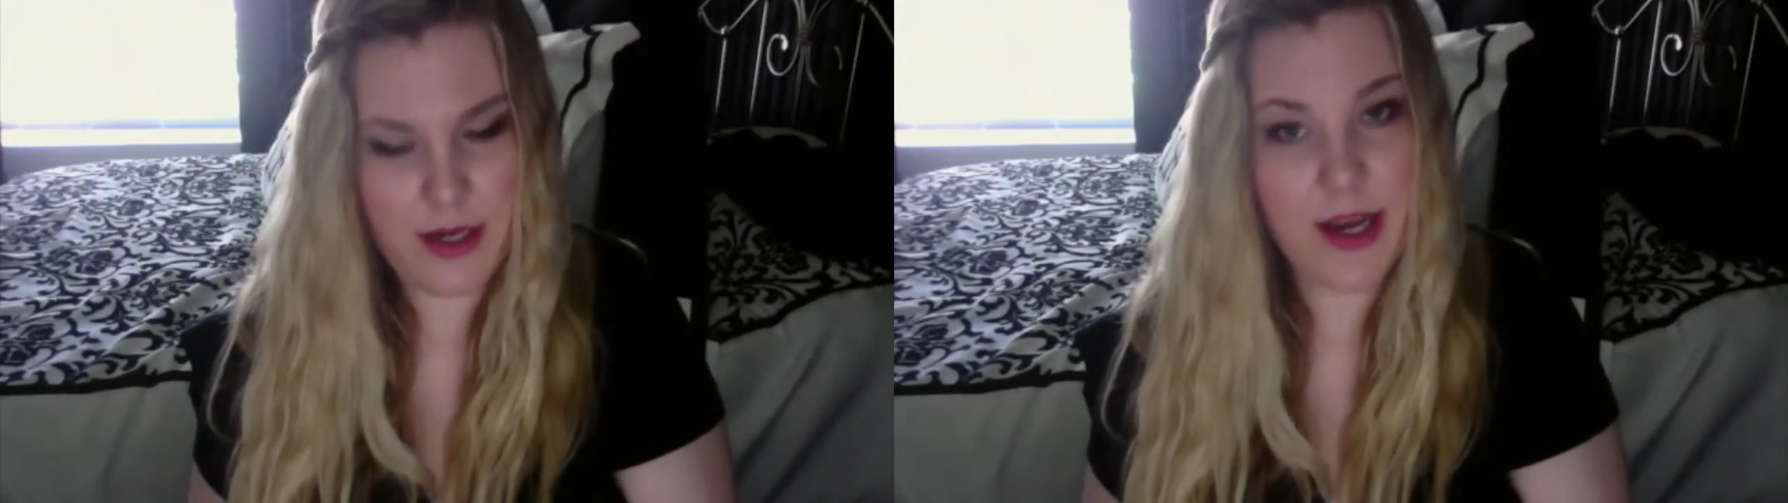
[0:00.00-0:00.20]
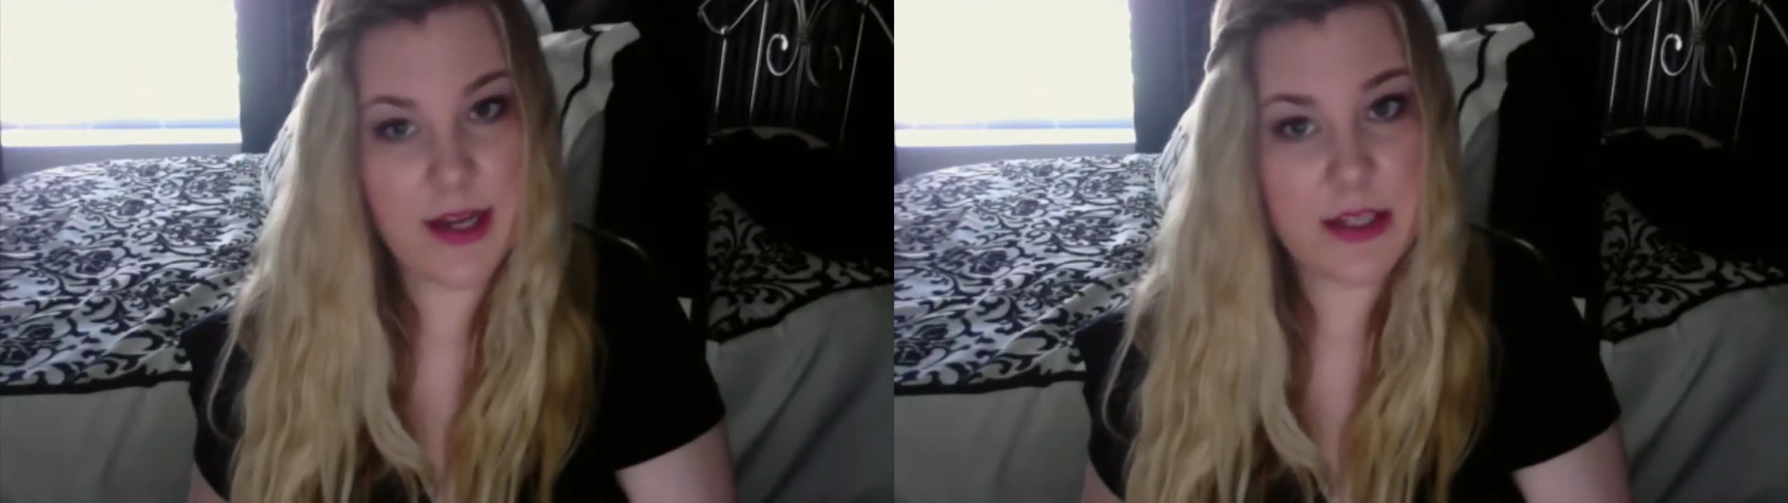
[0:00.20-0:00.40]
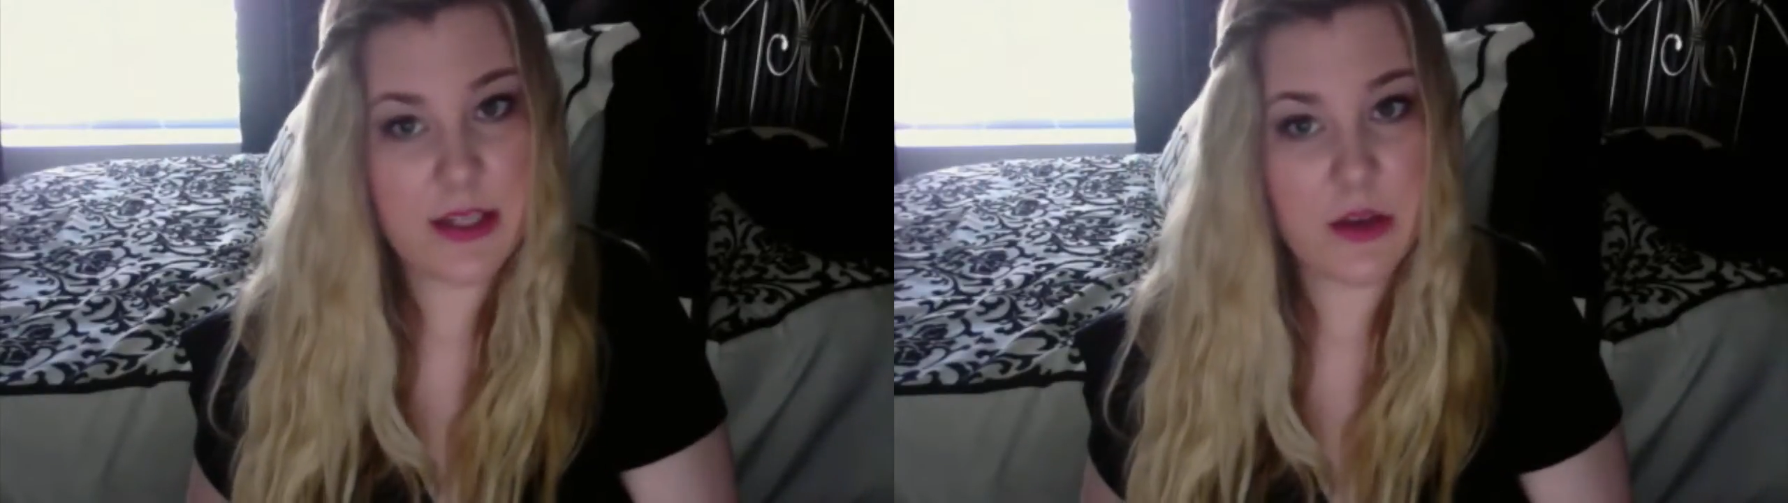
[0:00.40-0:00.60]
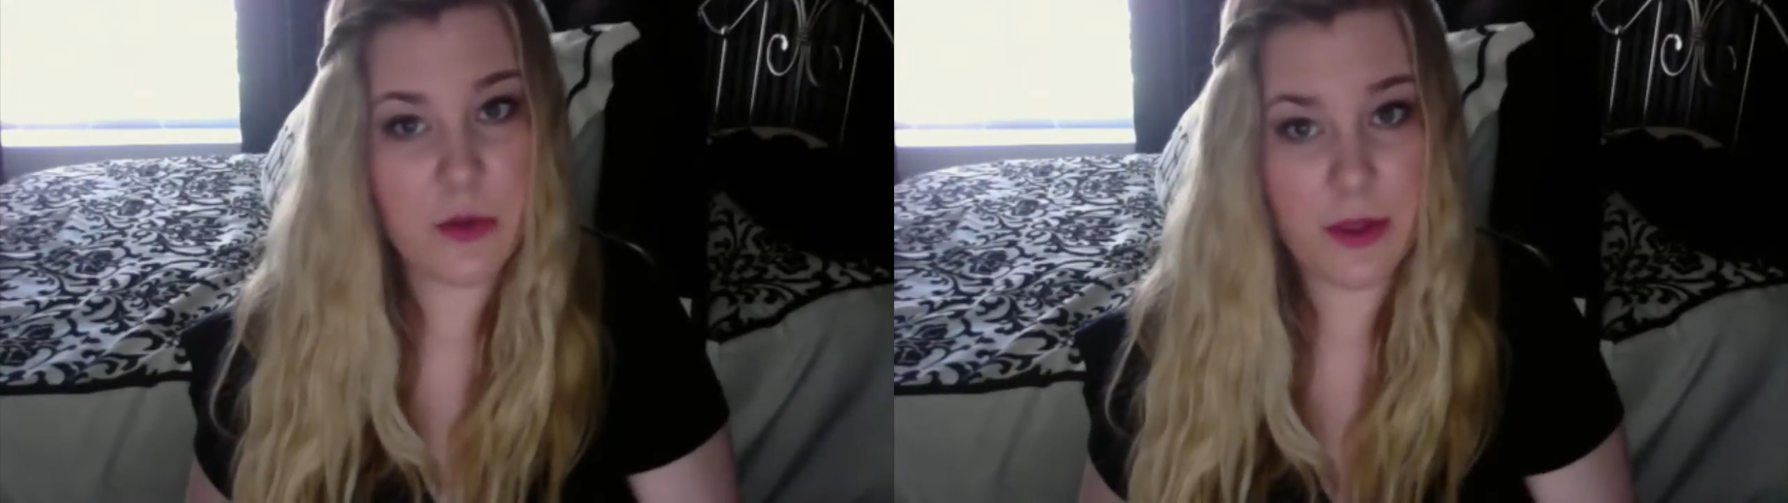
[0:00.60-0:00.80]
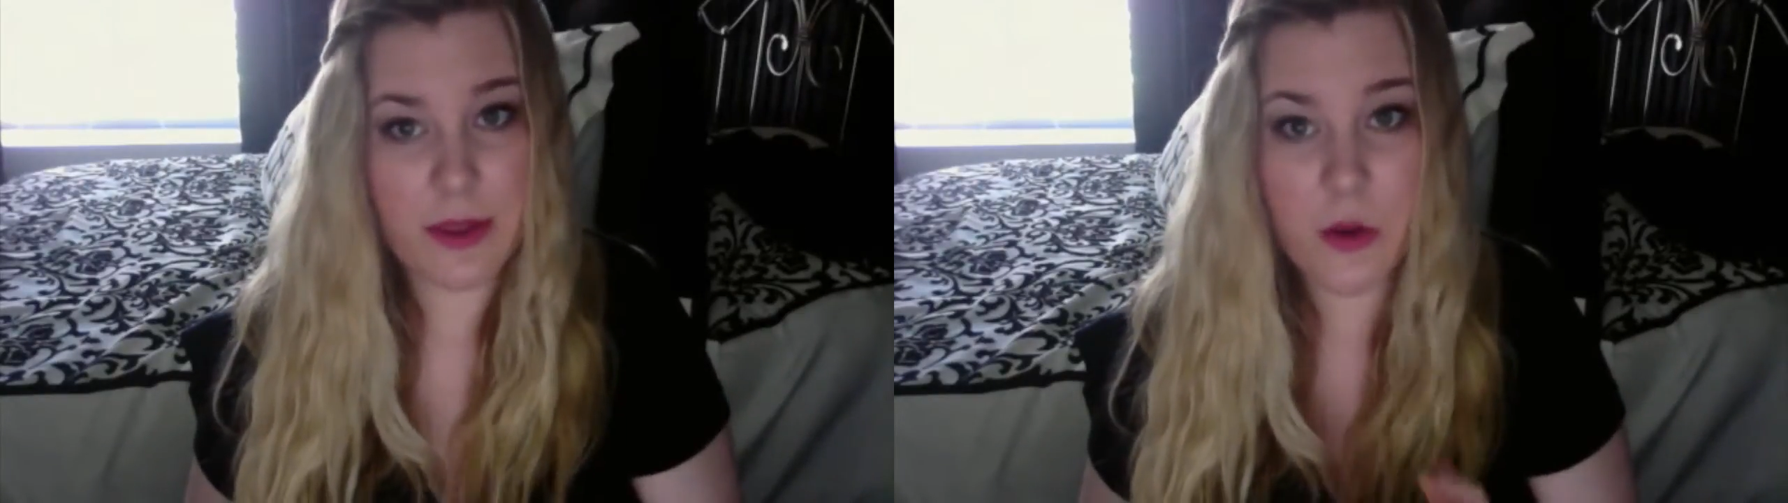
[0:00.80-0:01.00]
asks you
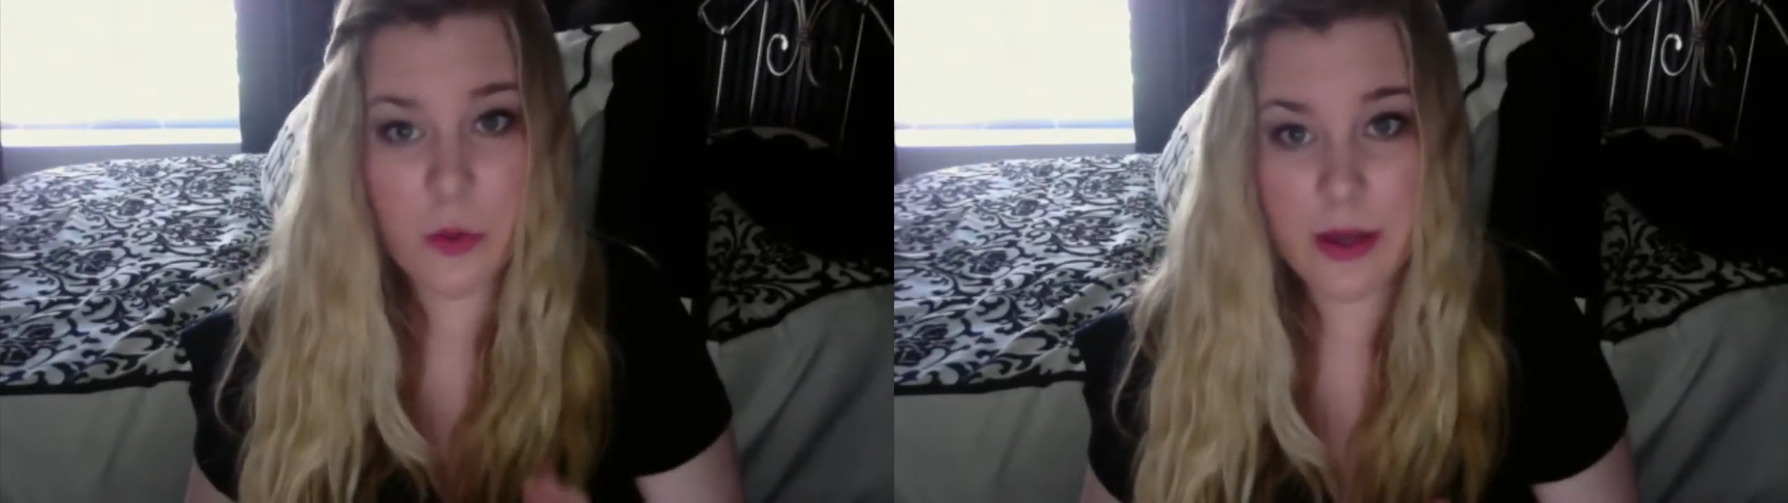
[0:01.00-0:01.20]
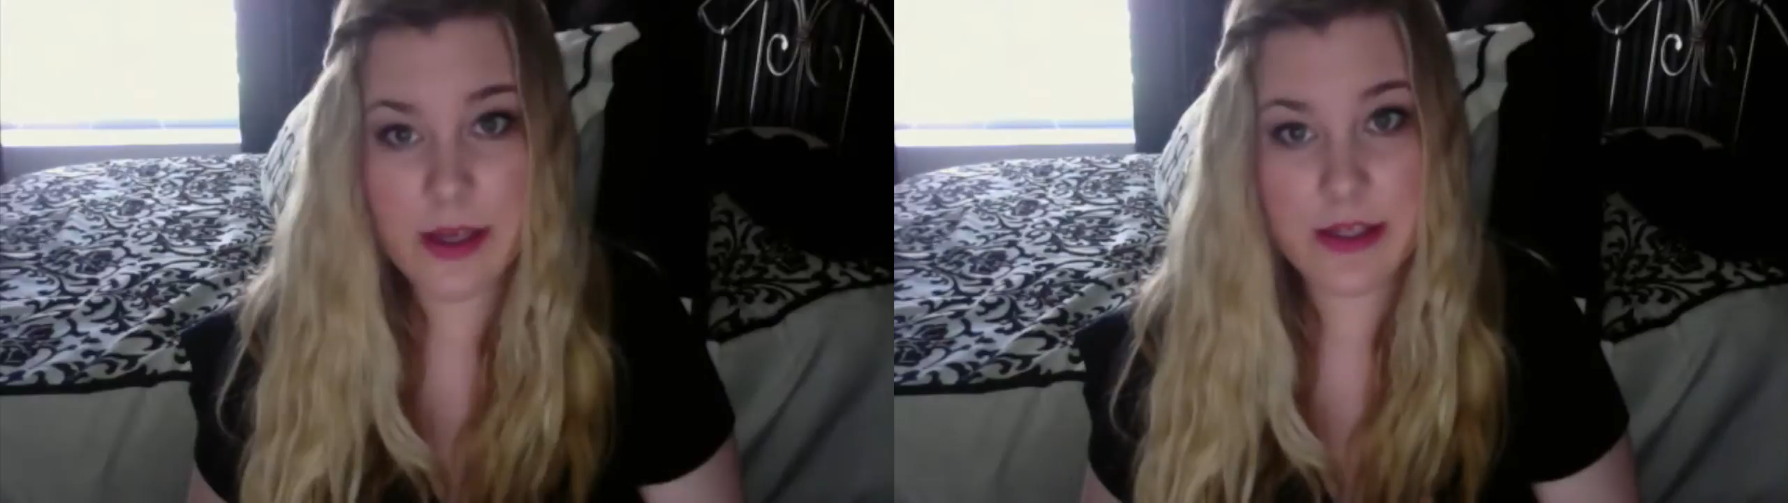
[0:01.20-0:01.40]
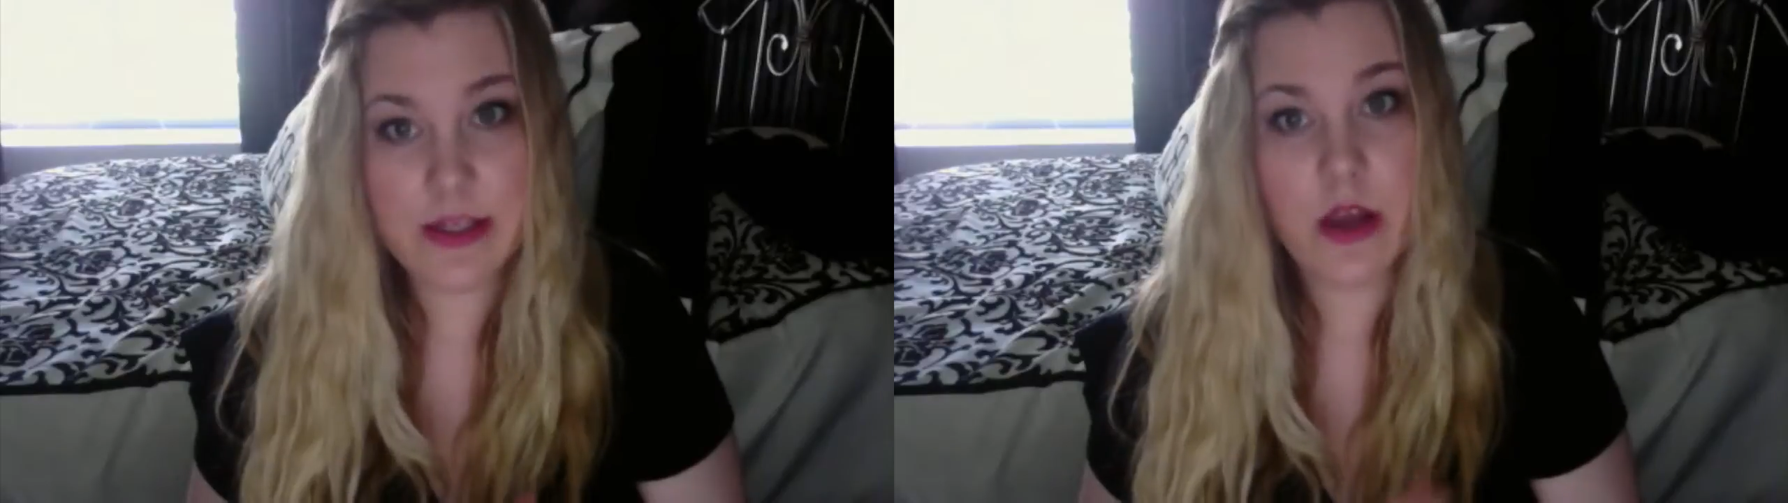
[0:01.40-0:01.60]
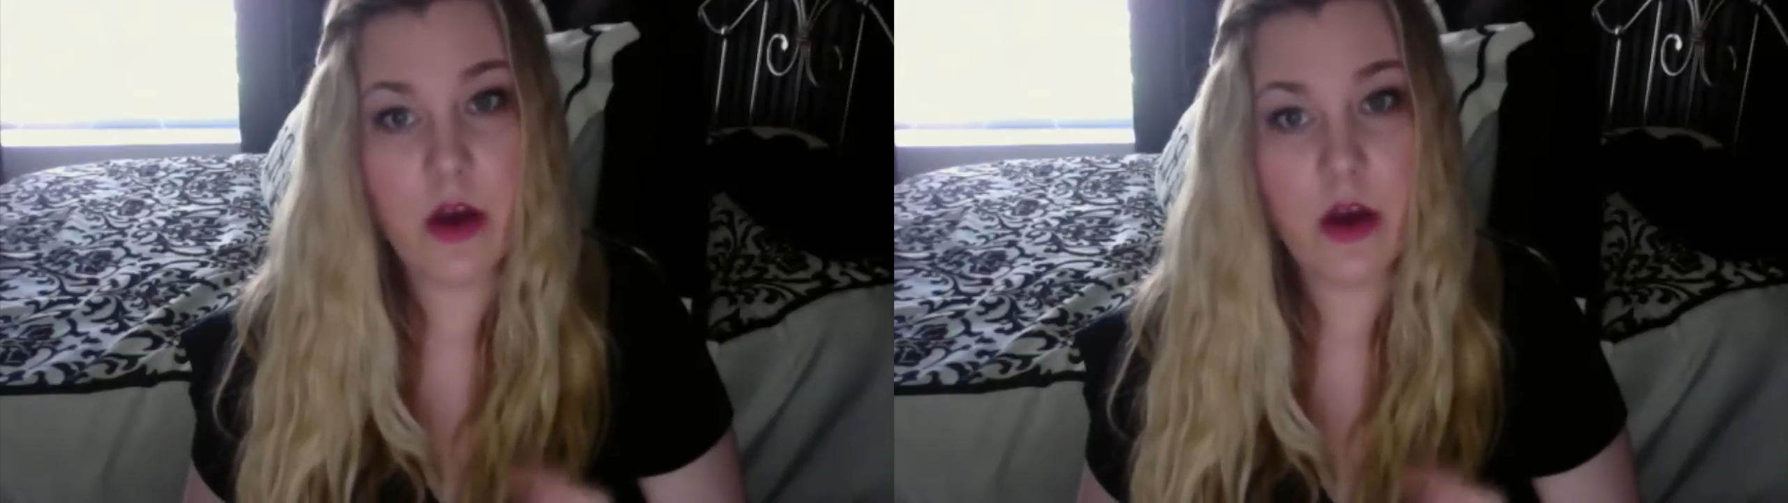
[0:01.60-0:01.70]
in the quiz